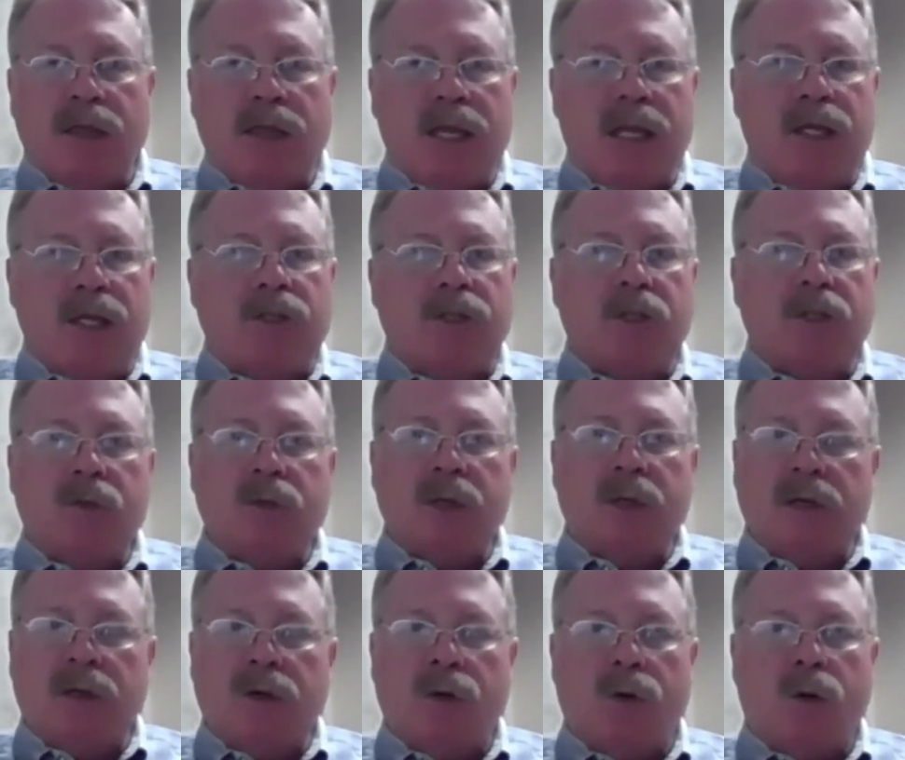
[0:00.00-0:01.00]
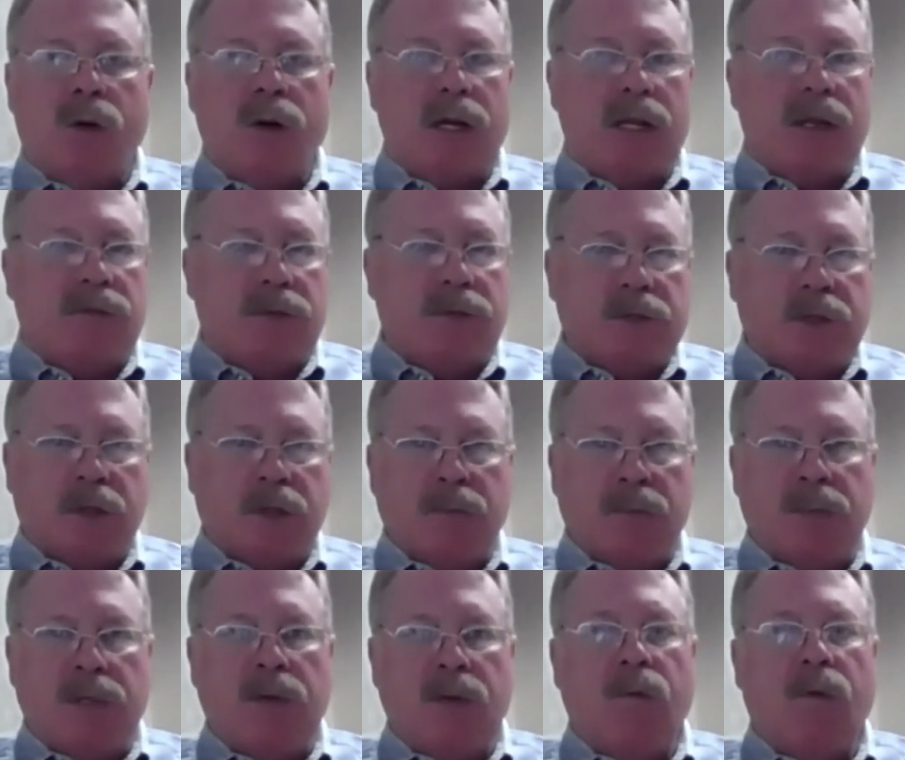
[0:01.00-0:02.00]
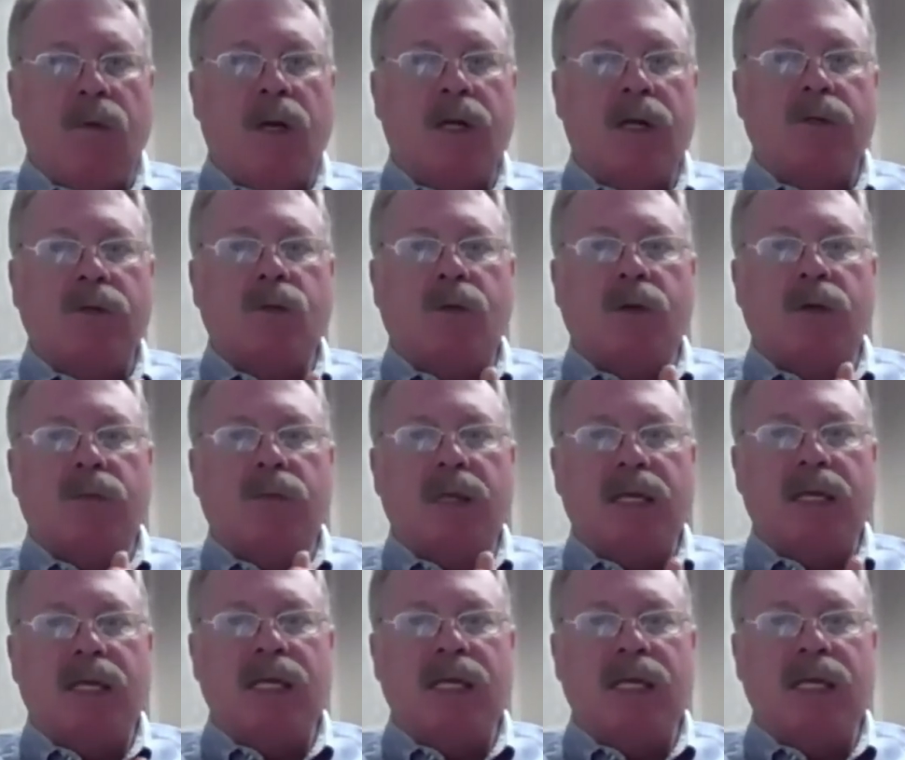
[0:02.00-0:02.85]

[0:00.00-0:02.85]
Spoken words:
The issue in court, if there's going to be one, is going to